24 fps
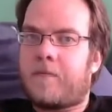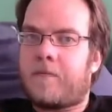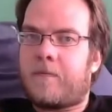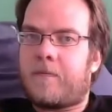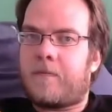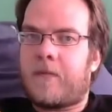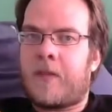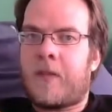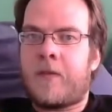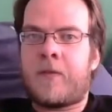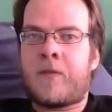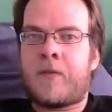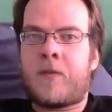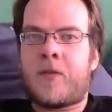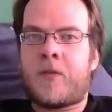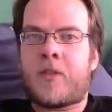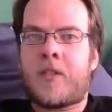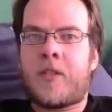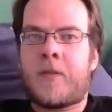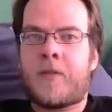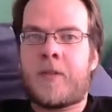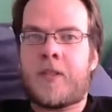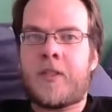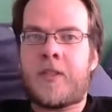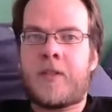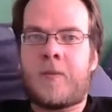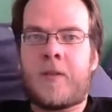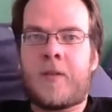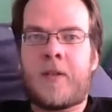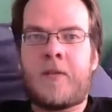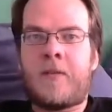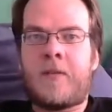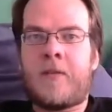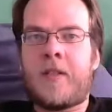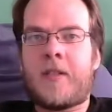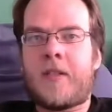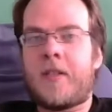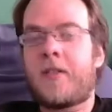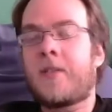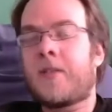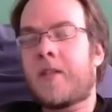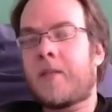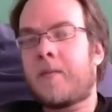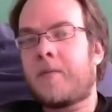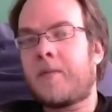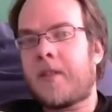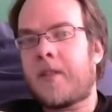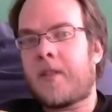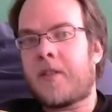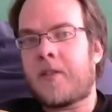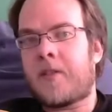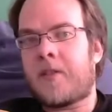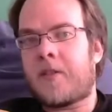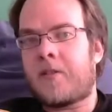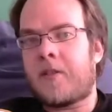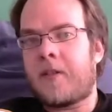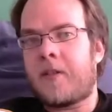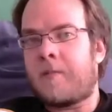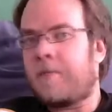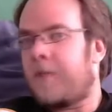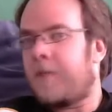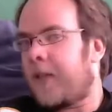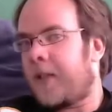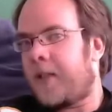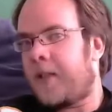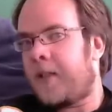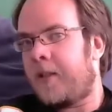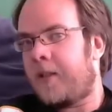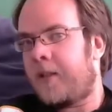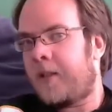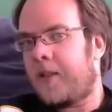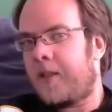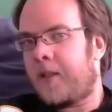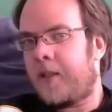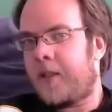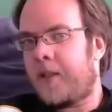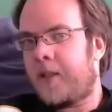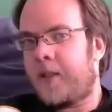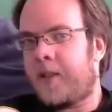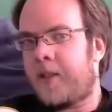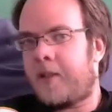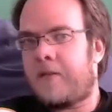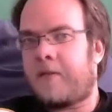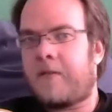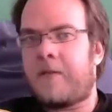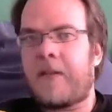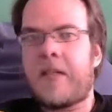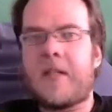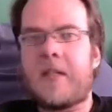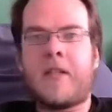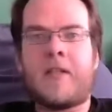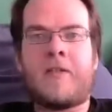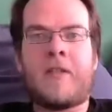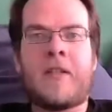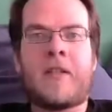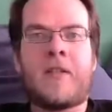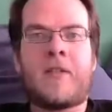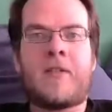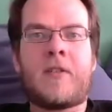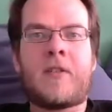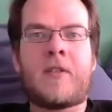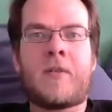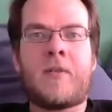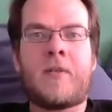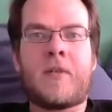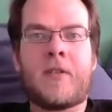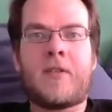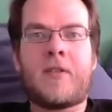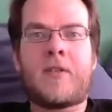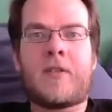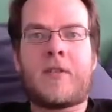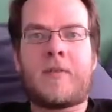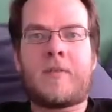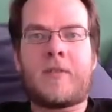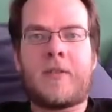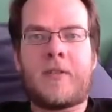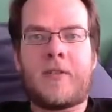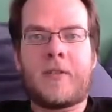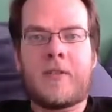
Of course, he was one of the co-commentators during my Red Alert 1 tournament.